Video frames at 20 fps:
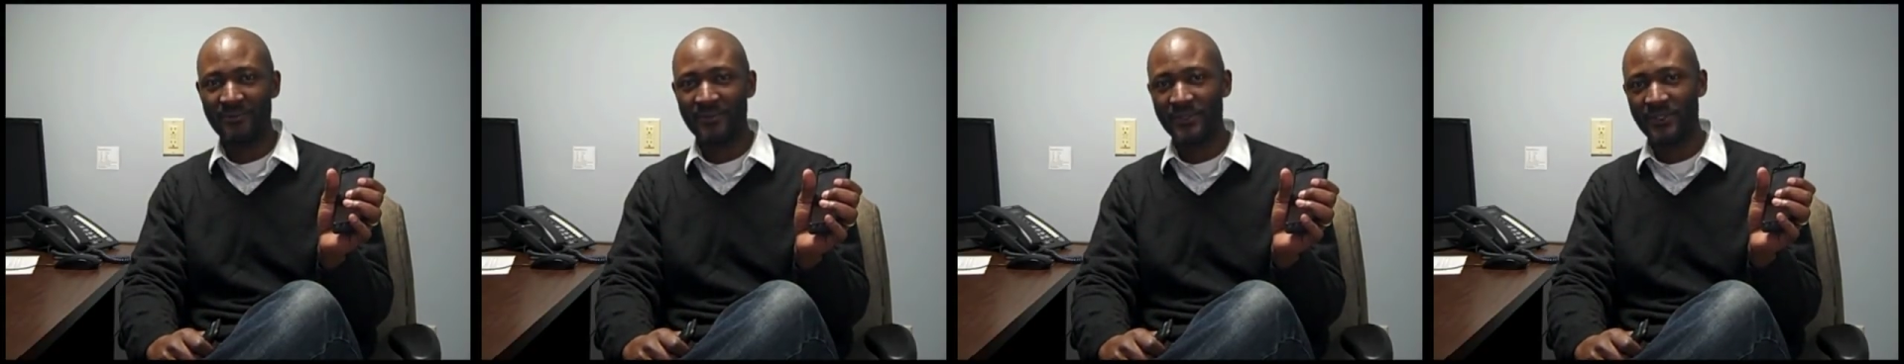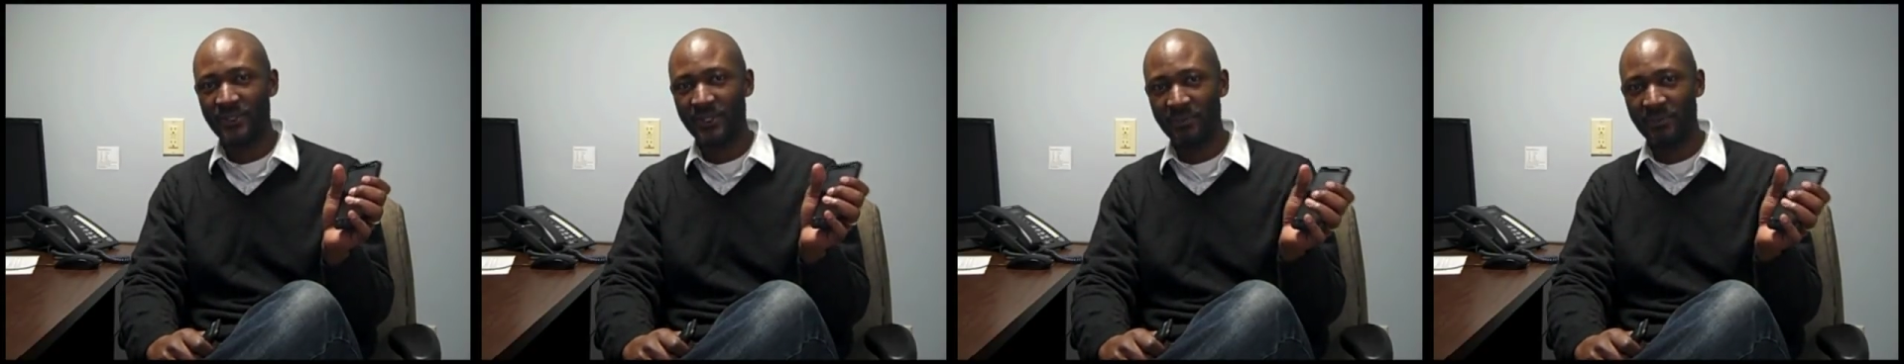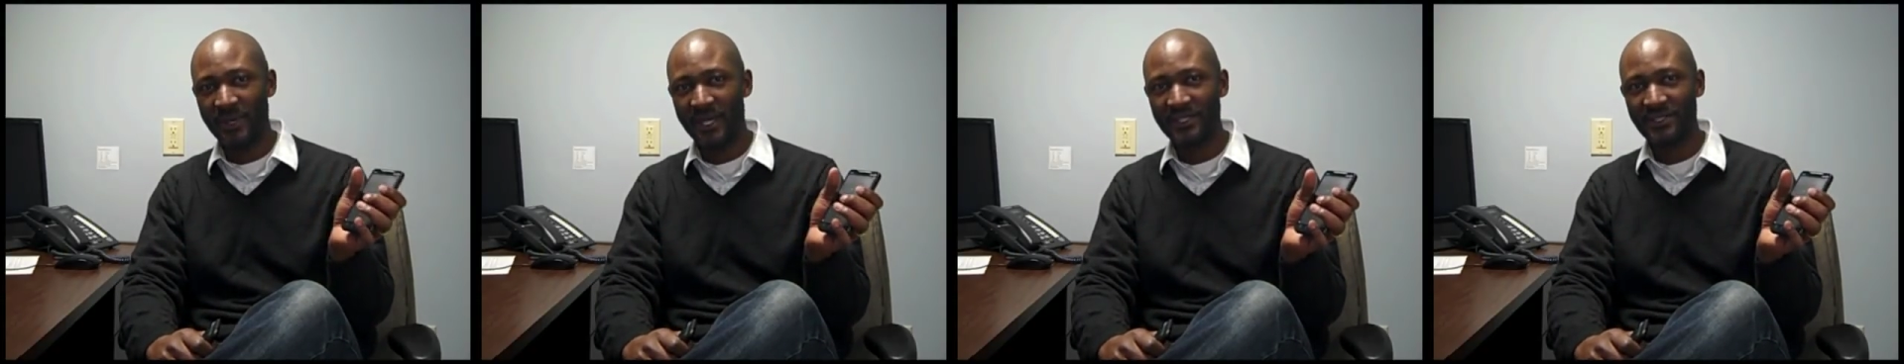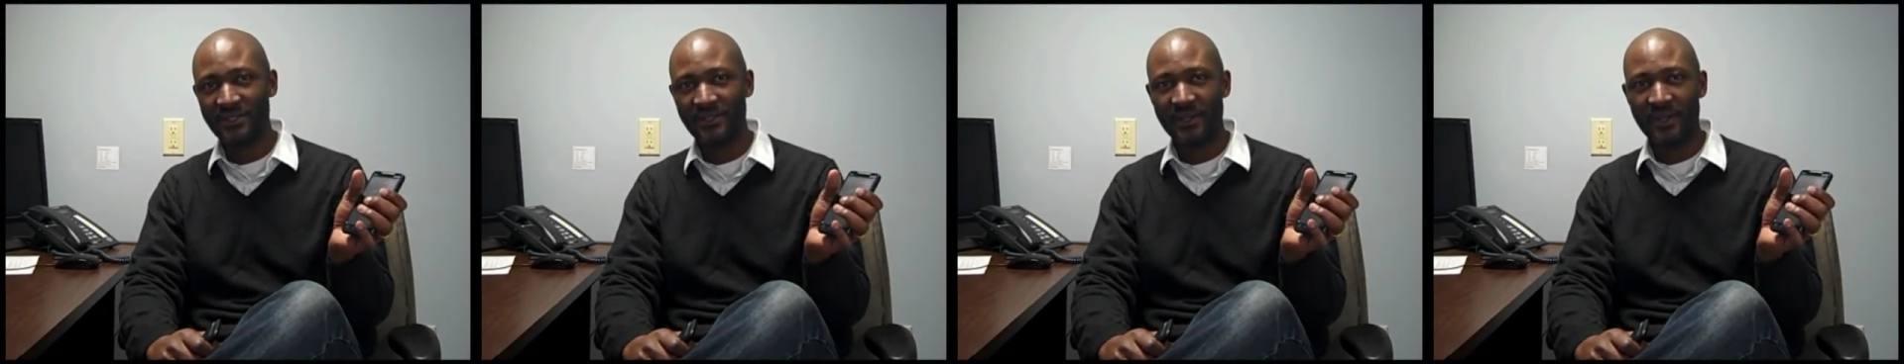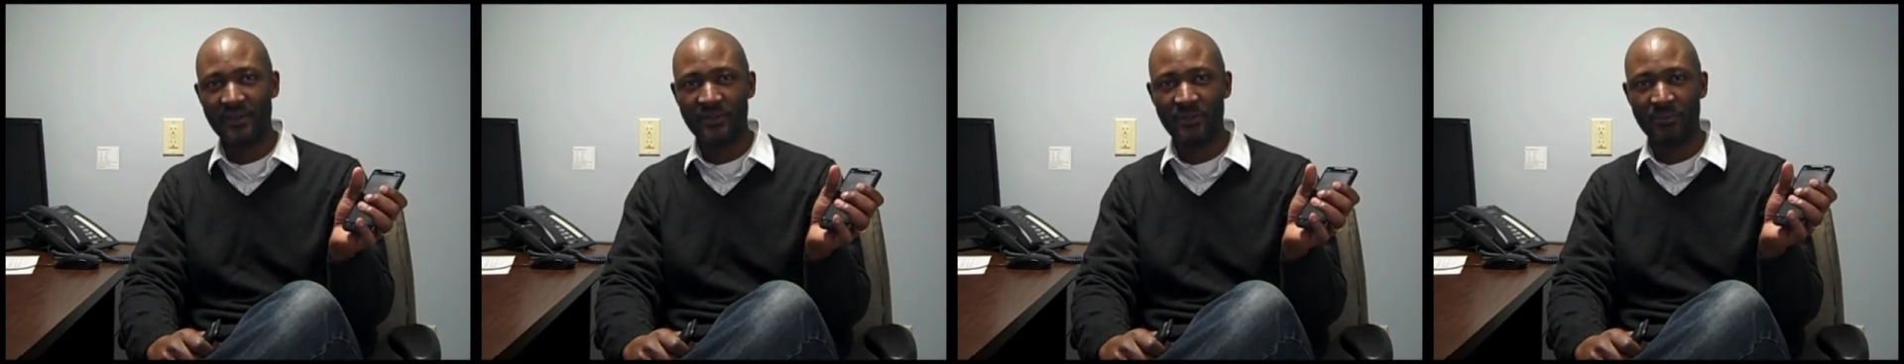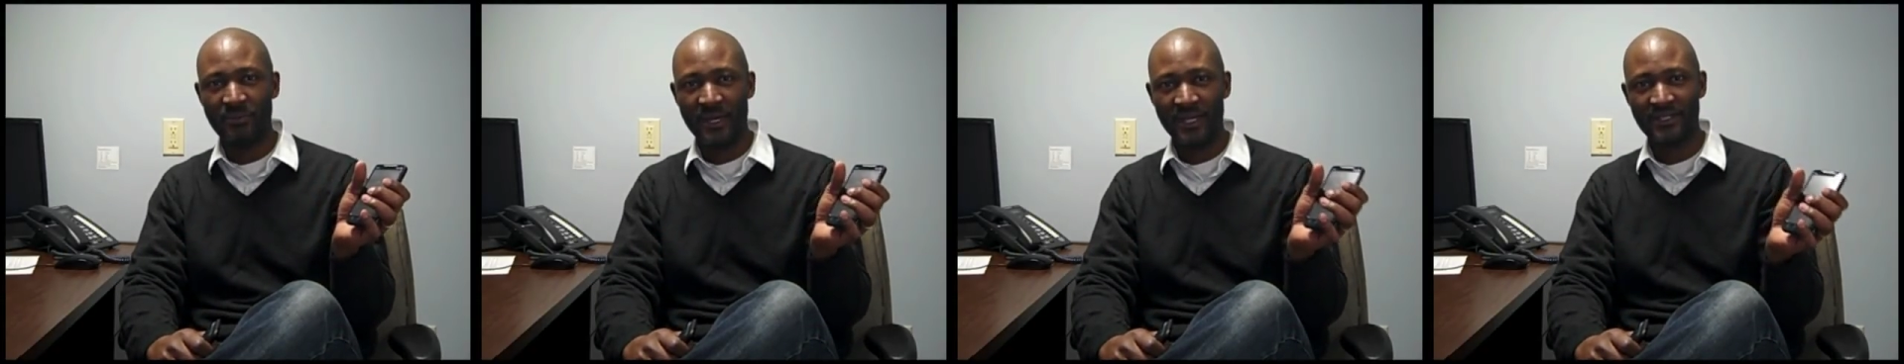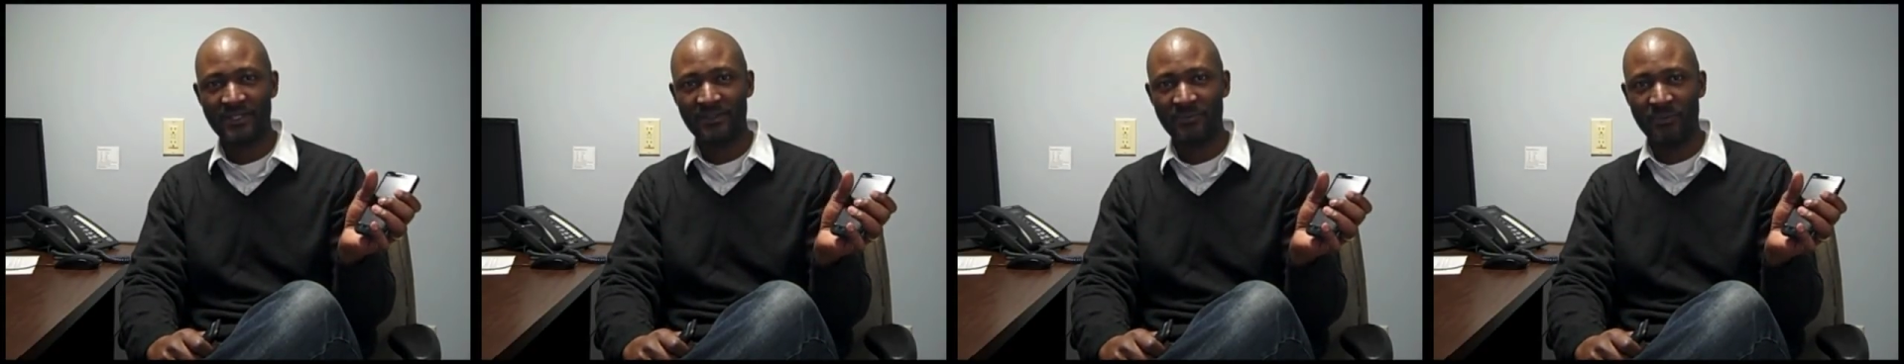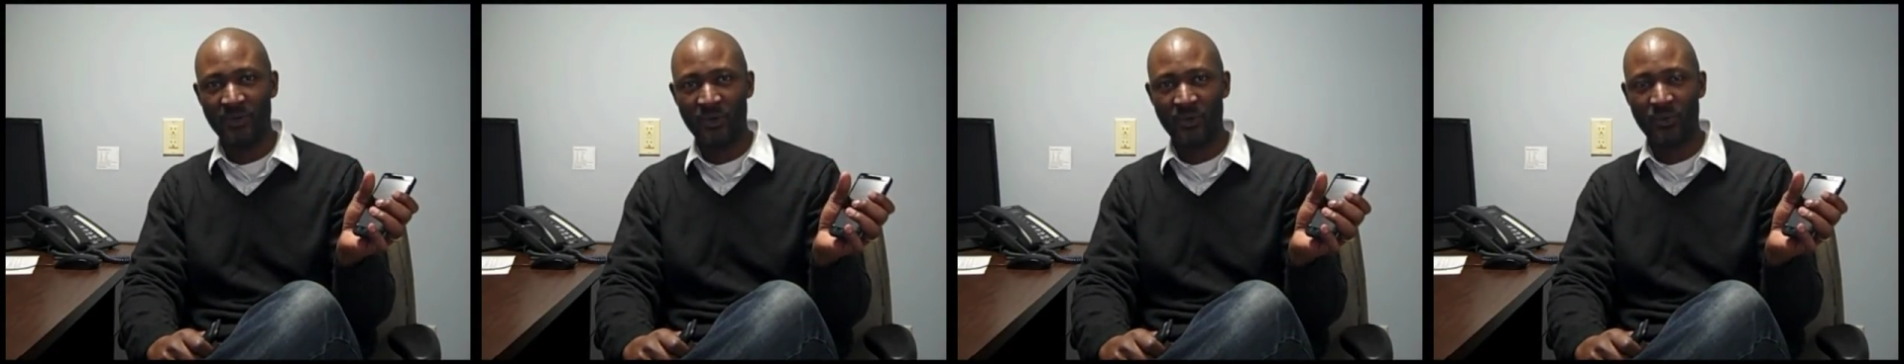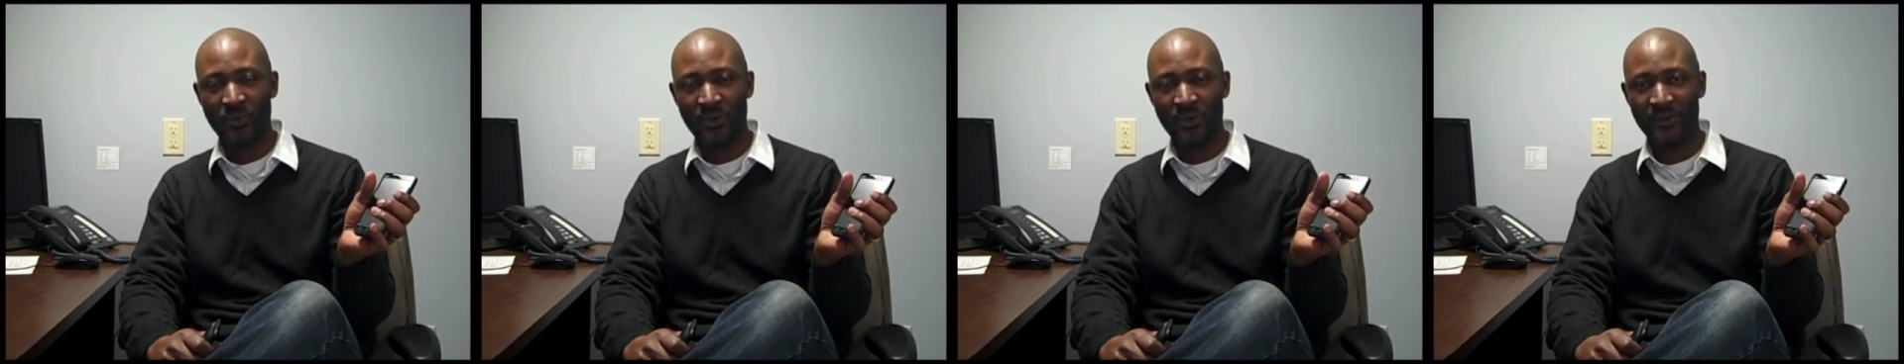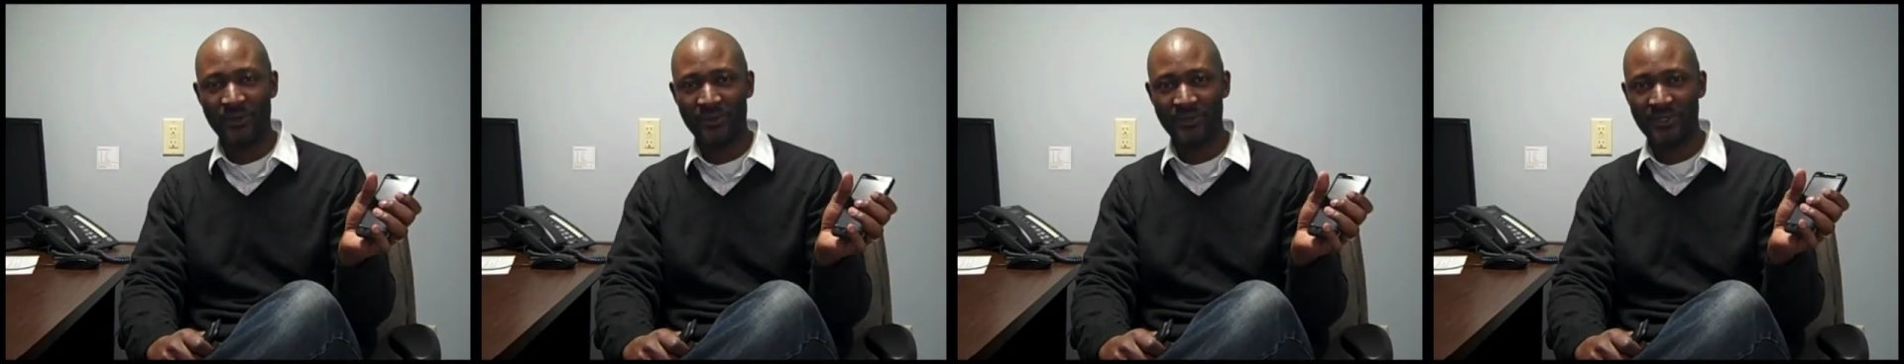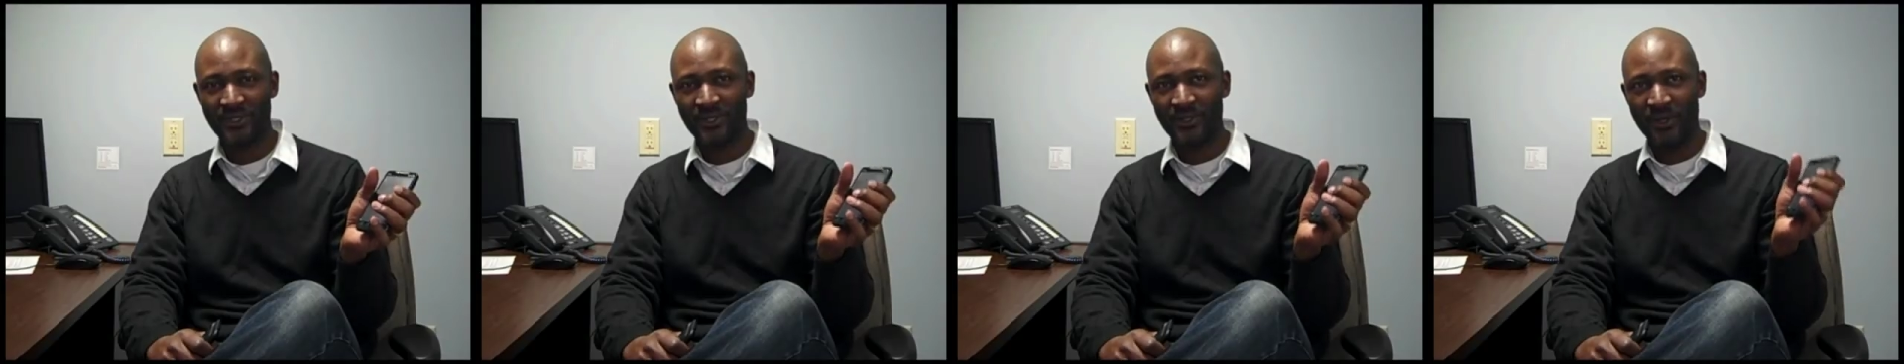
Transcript: So you basically have the best of both worlds.